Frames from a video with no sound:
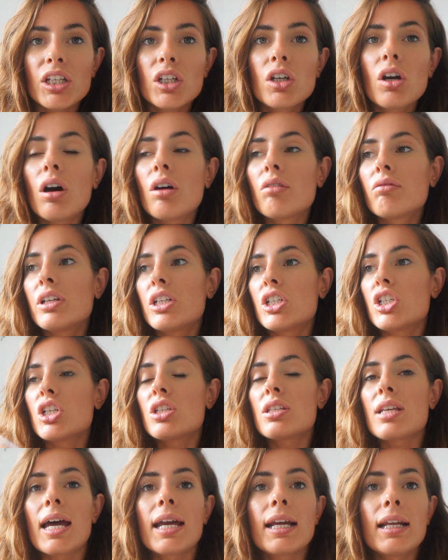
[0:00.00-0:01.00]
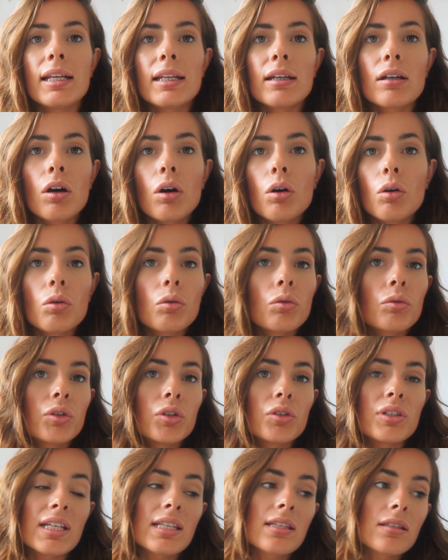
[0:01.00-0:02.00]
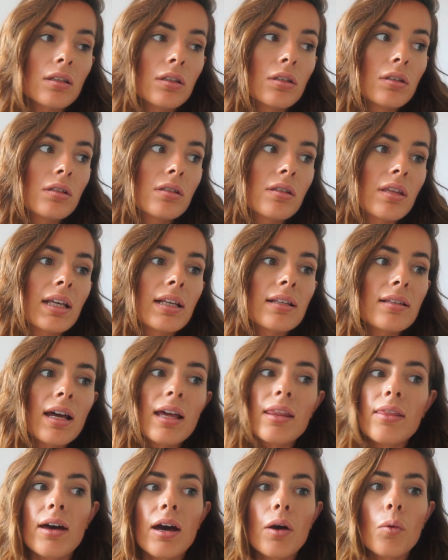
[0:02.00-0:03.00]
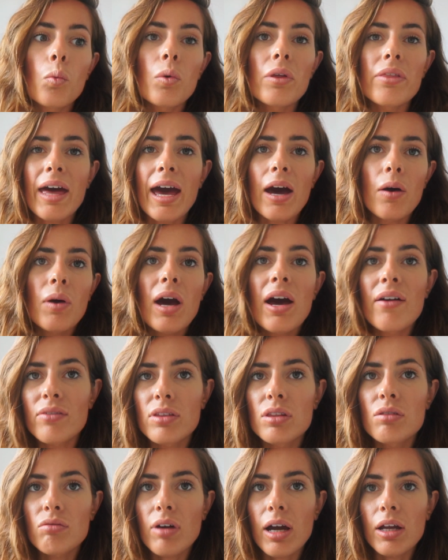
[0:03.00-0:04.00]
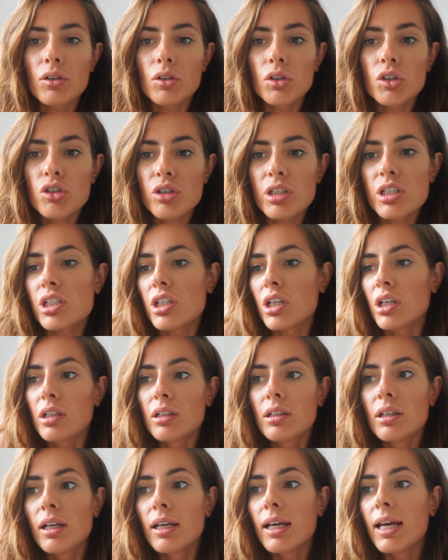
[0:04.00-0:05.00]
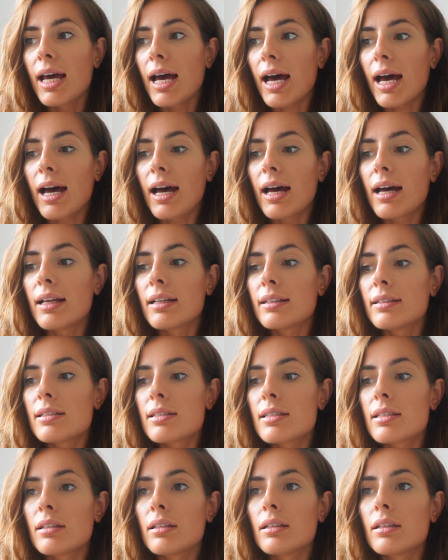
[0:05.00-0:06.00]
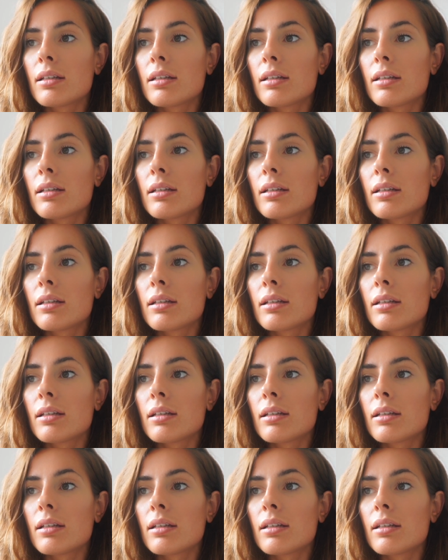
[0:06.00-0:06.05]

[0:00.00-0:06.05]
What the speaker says: You can't reach your cycling goal, your distance, things like that, without having the right nutrition. And